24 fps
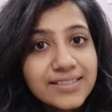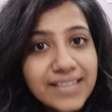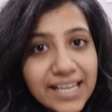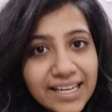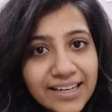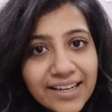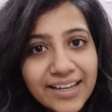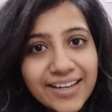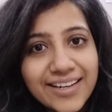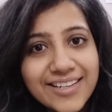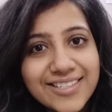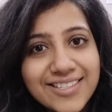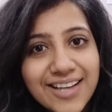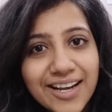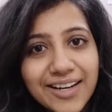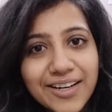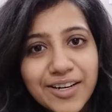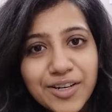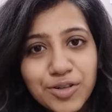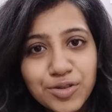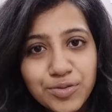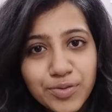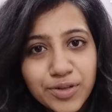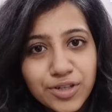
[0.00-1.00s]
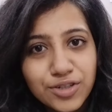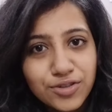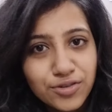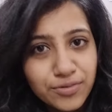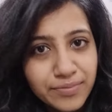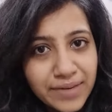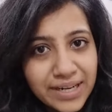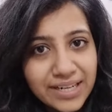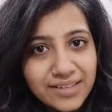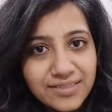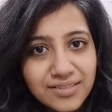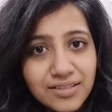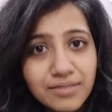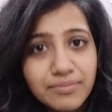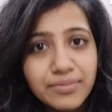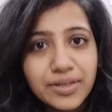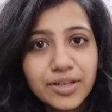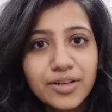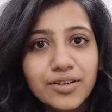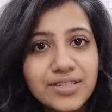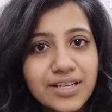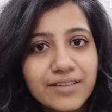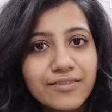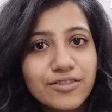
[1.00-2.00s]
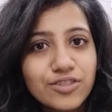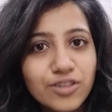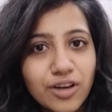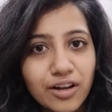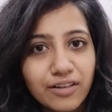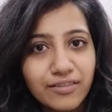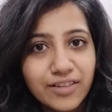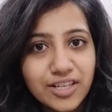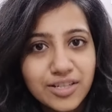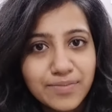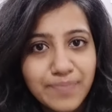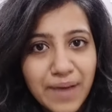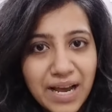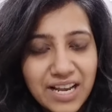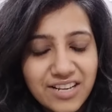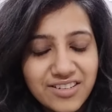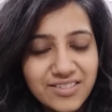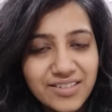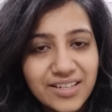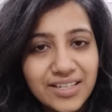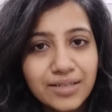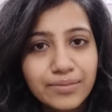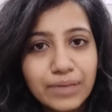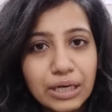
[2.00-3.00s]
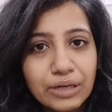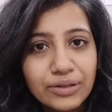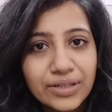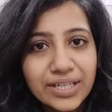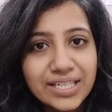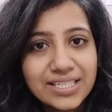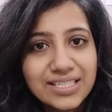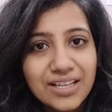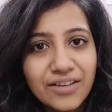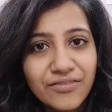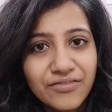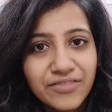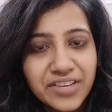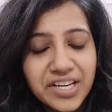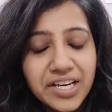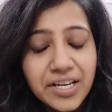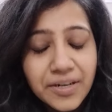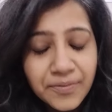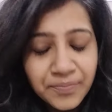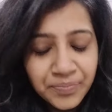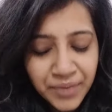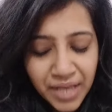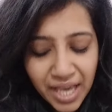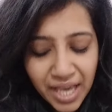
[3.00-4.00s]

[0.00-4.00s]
Then I decided to switch to medicine because I was always passionate about it somewhere.